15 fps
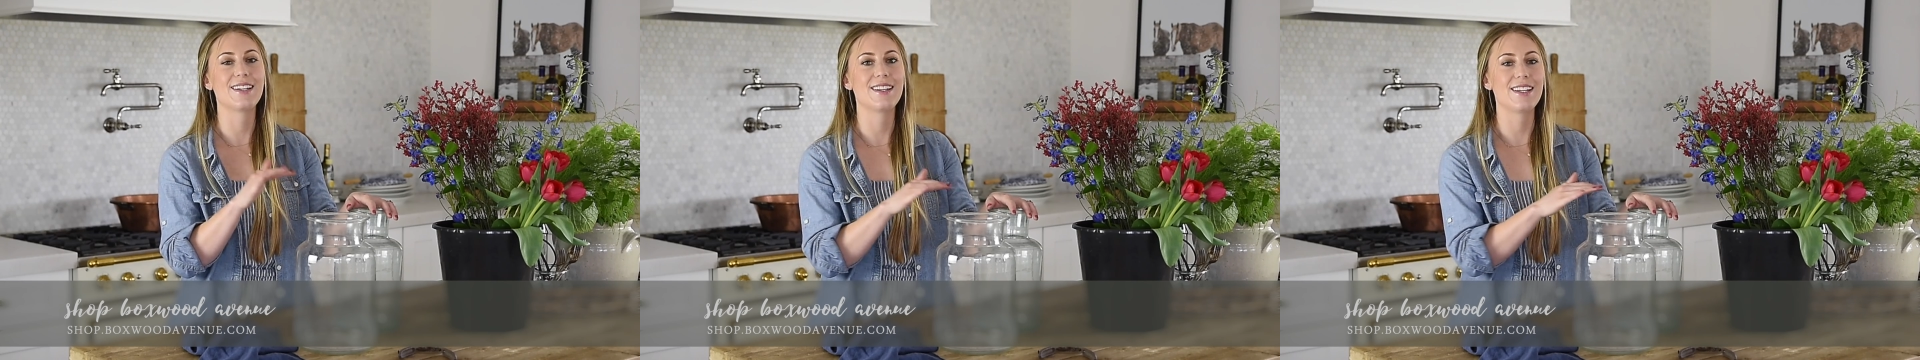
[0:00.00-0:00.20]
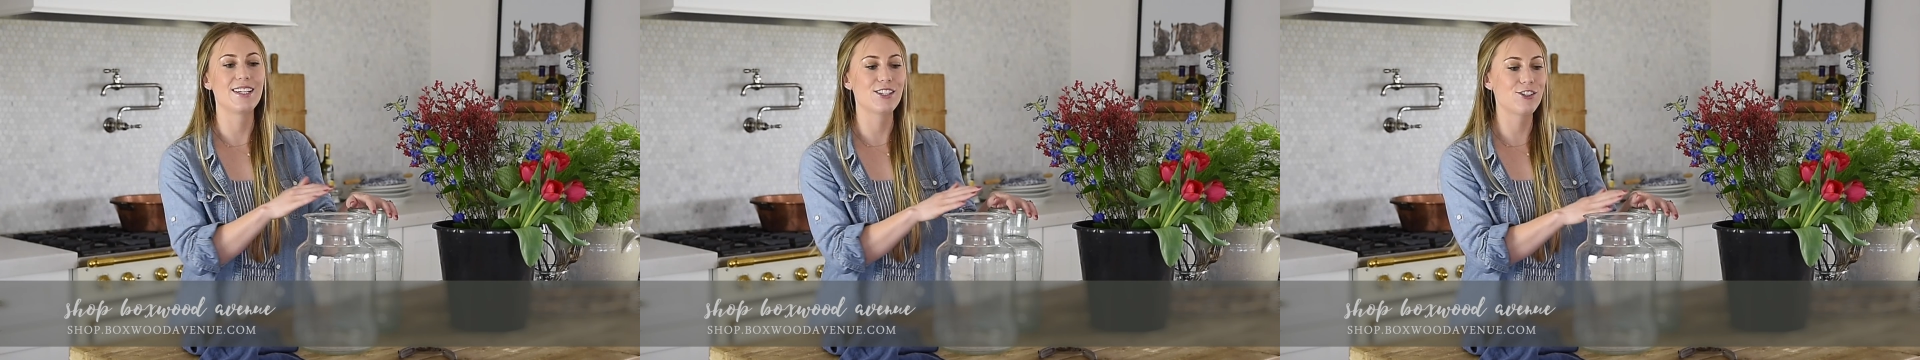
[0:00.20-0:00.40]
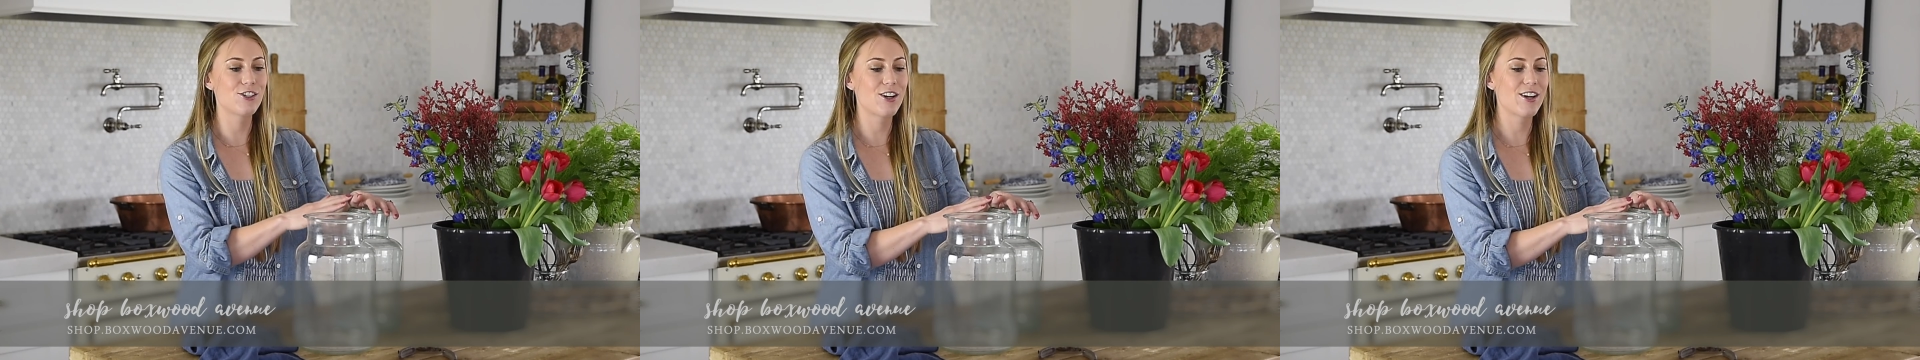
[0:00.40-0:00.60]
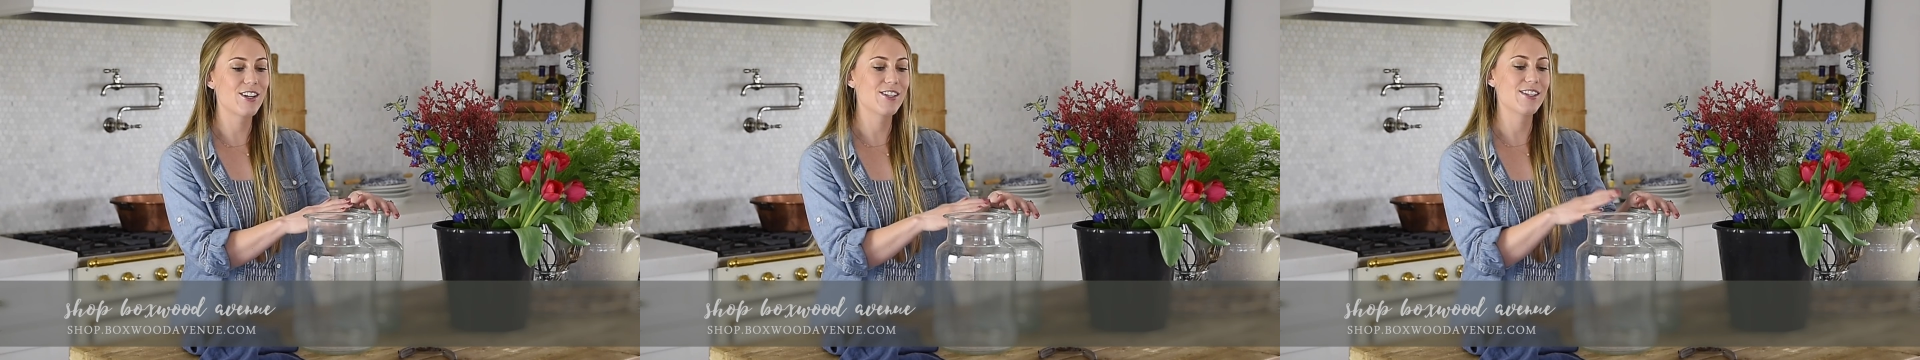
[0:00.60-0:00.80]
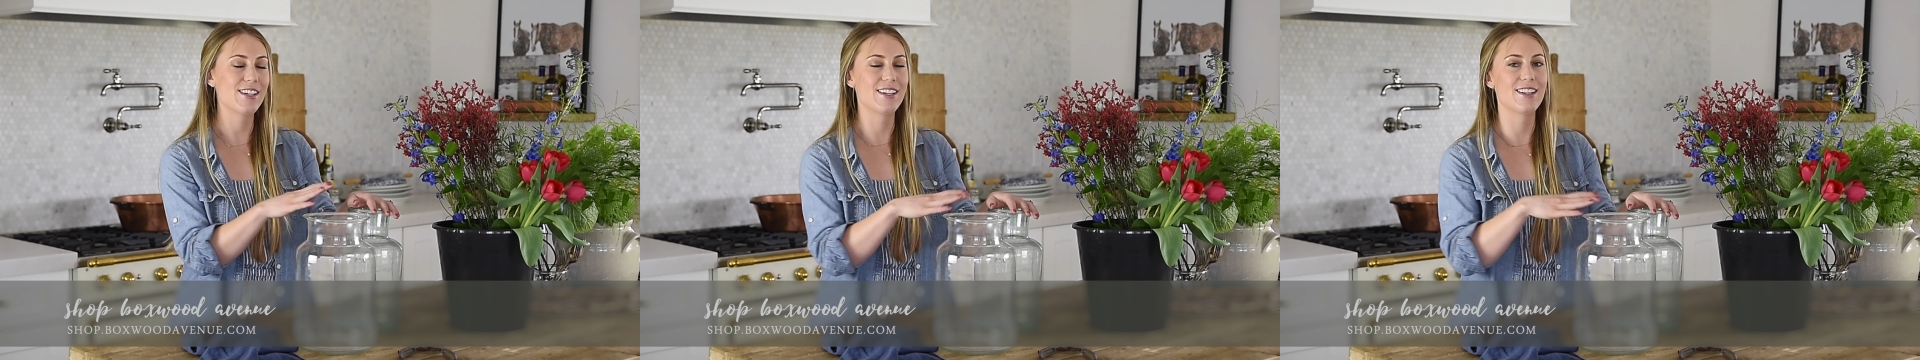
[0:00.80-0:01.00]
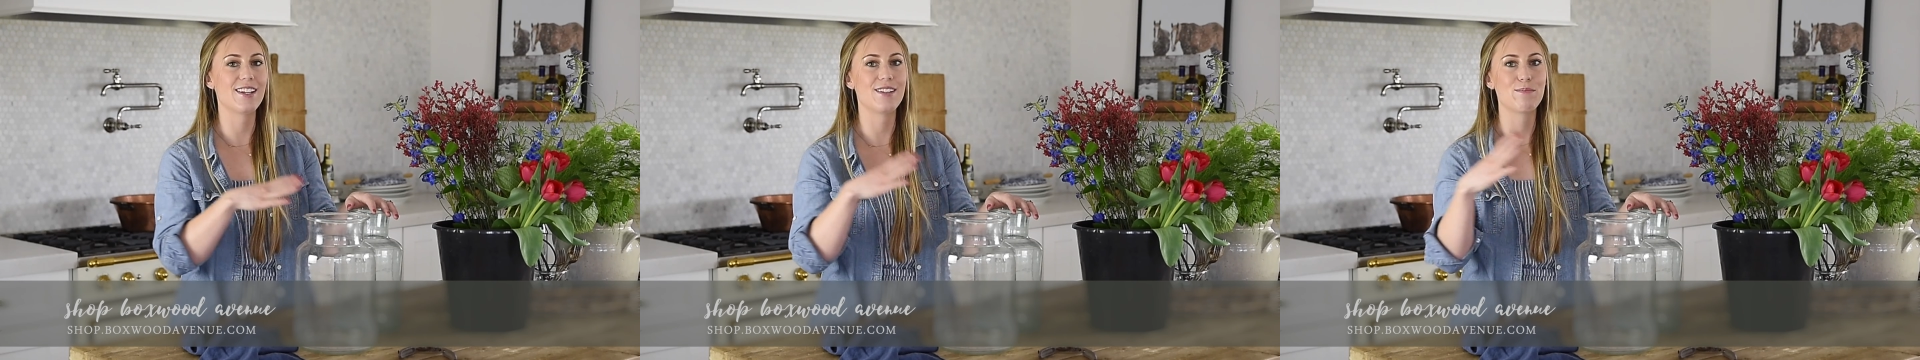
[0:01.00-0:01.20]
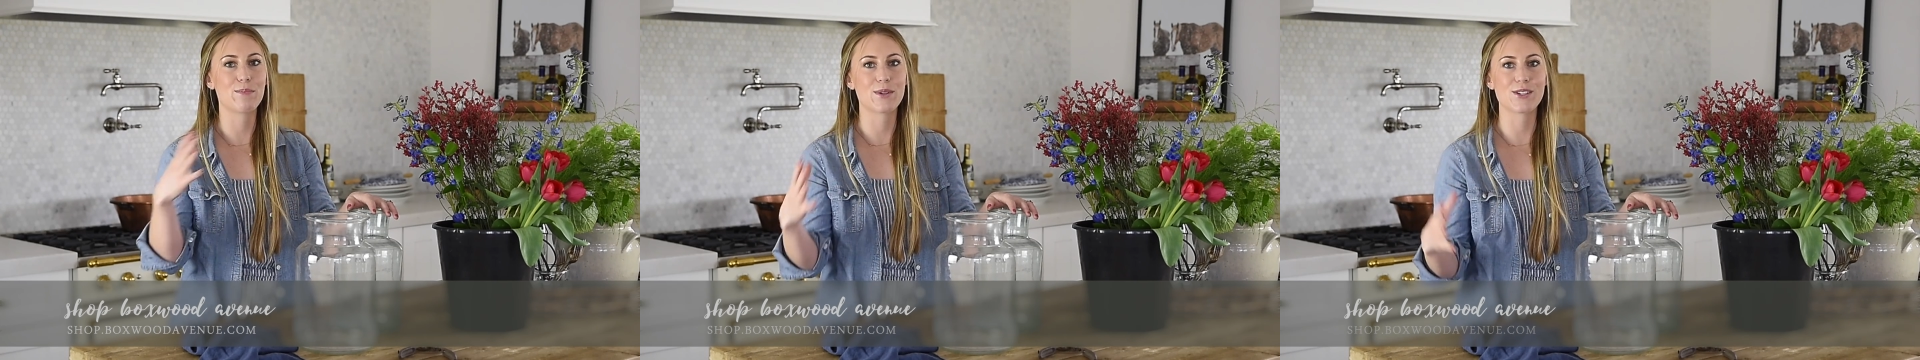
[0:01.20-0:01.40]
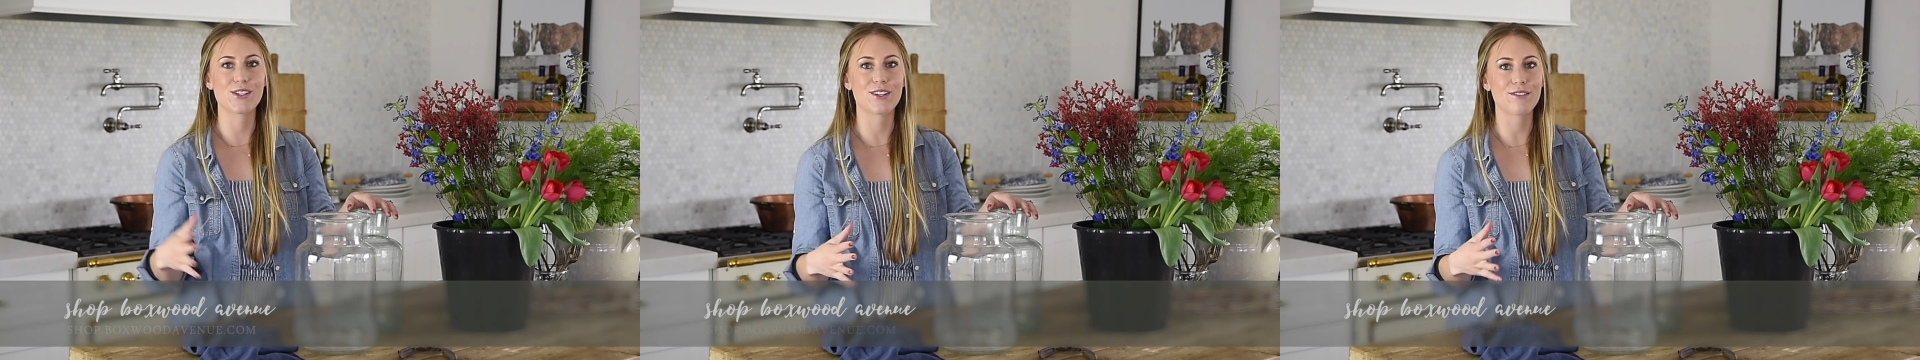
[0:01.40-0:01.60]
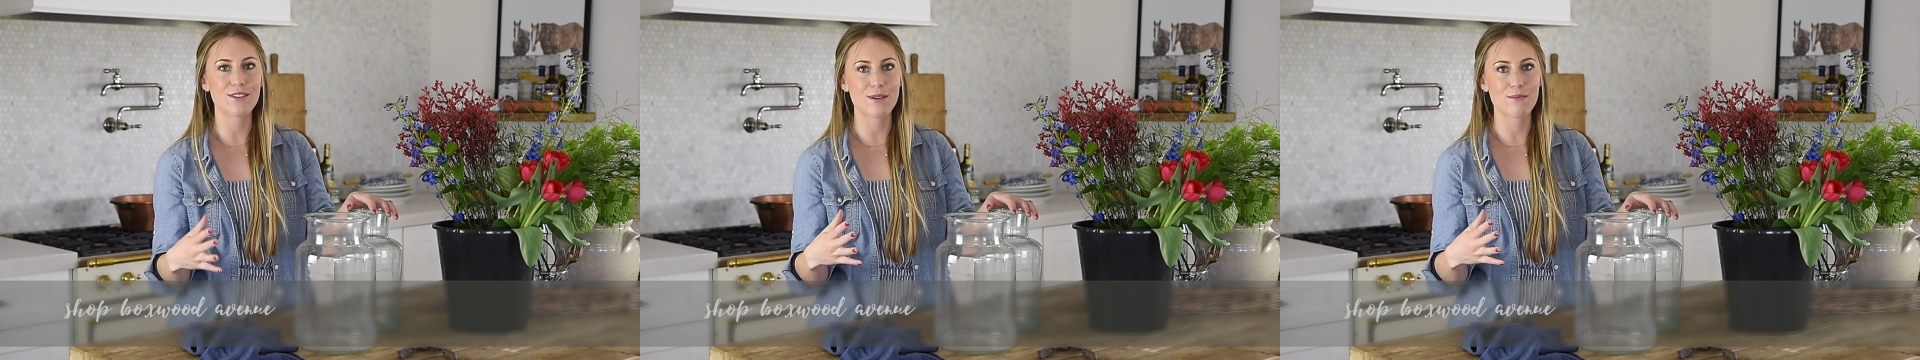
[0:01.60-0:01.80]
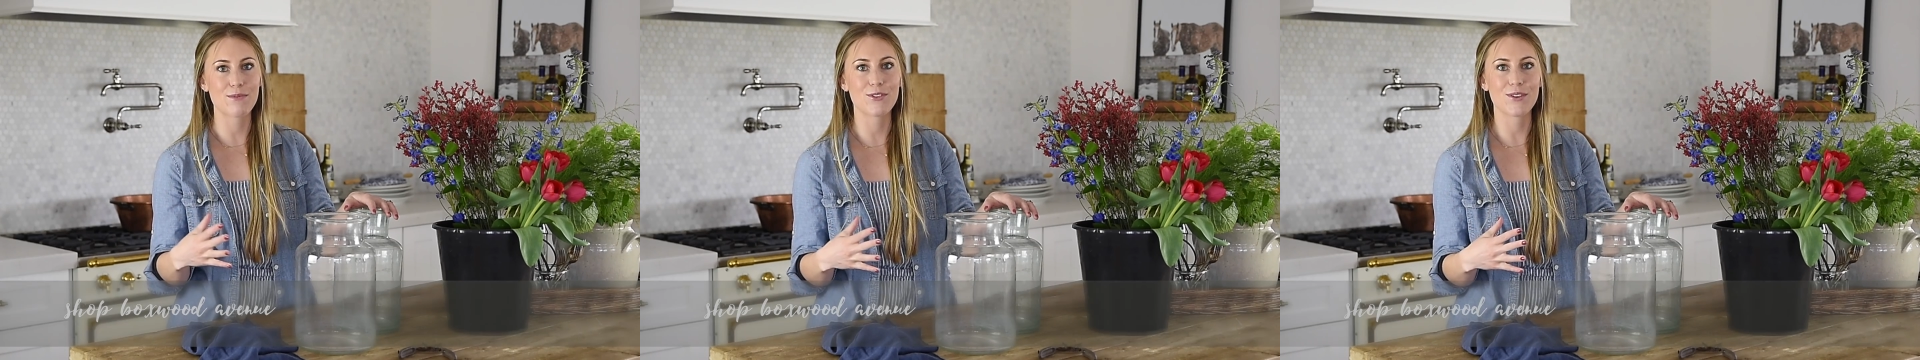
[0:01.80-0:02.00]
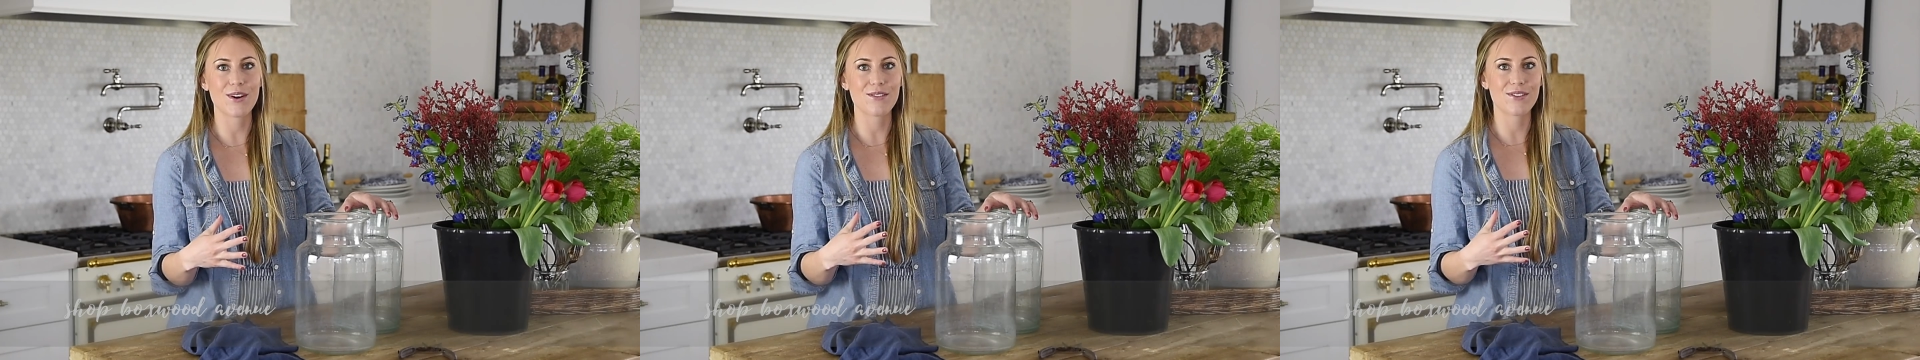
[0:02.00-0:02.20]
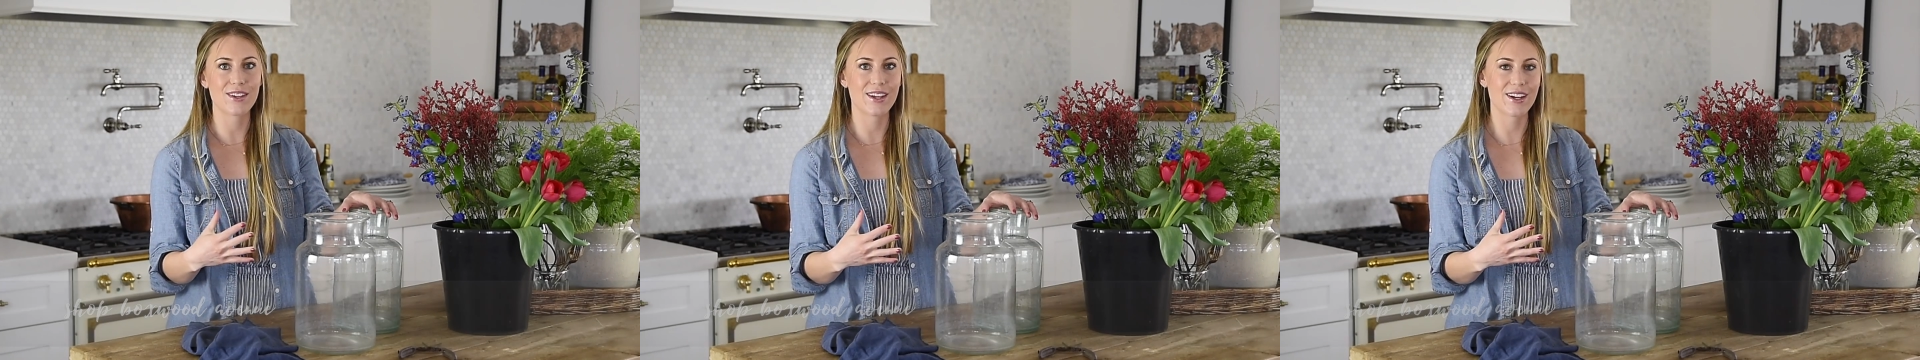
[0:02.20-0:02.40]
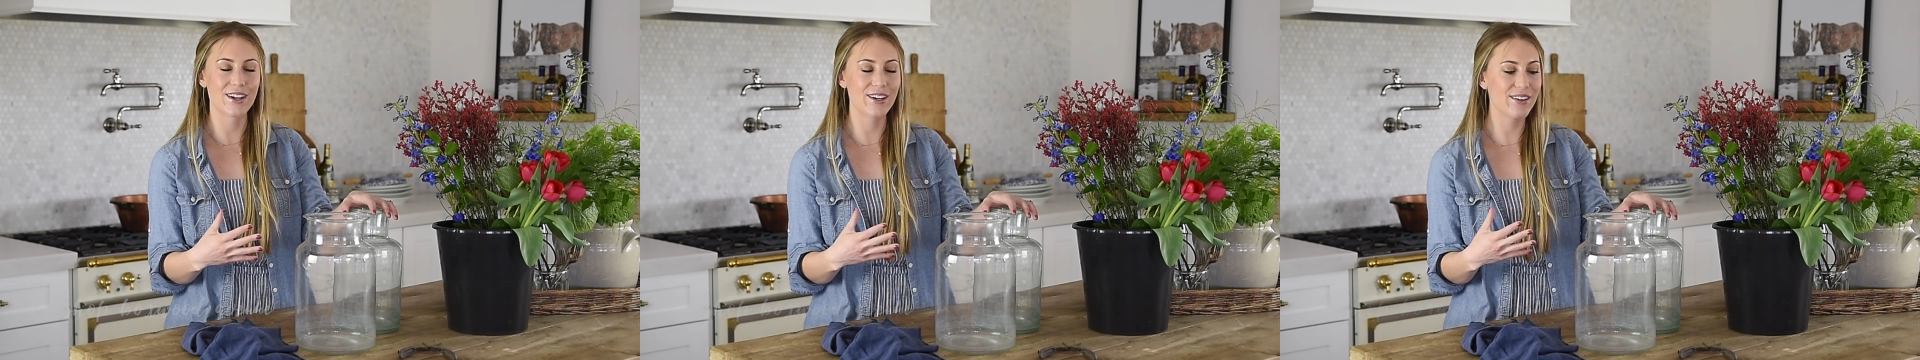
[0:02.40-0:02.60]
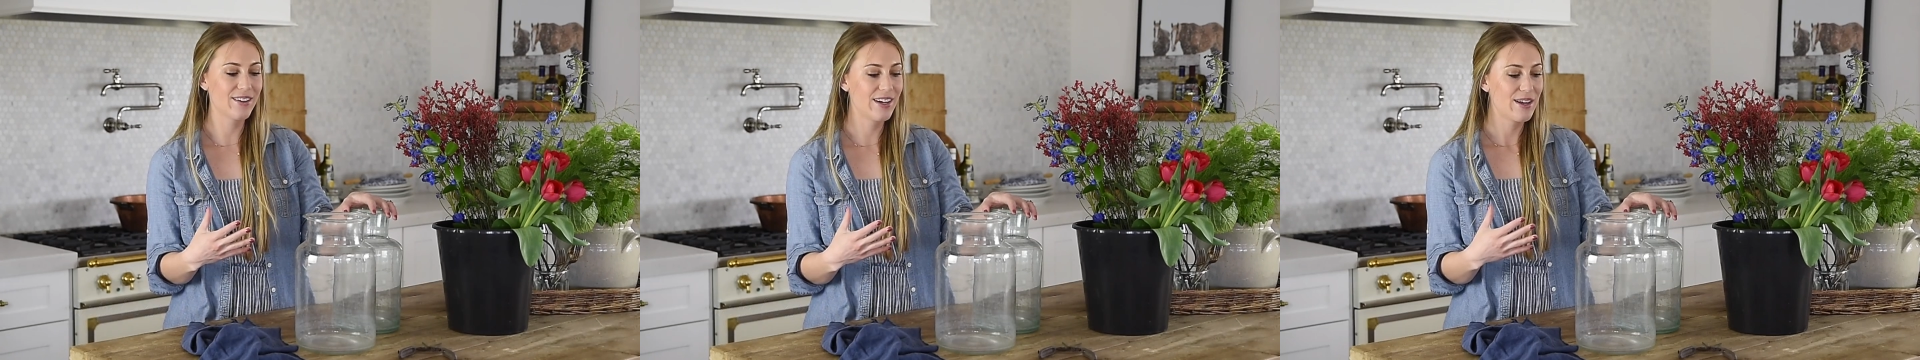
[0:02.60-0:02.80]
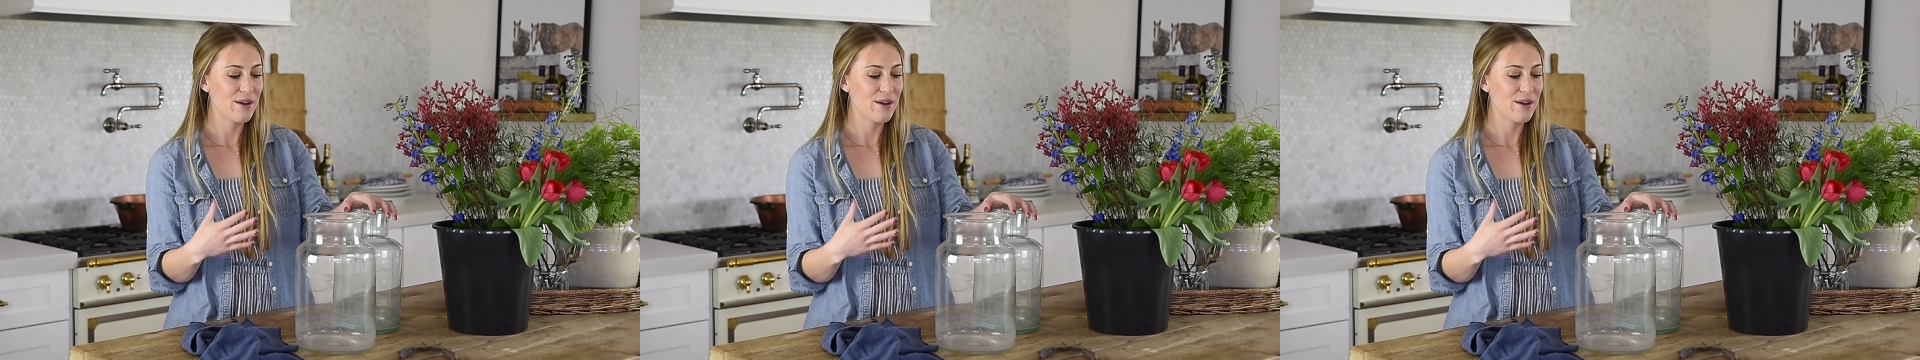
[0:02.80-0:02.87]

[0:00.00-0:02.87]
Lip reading: these jars and then preserve them throughout the year.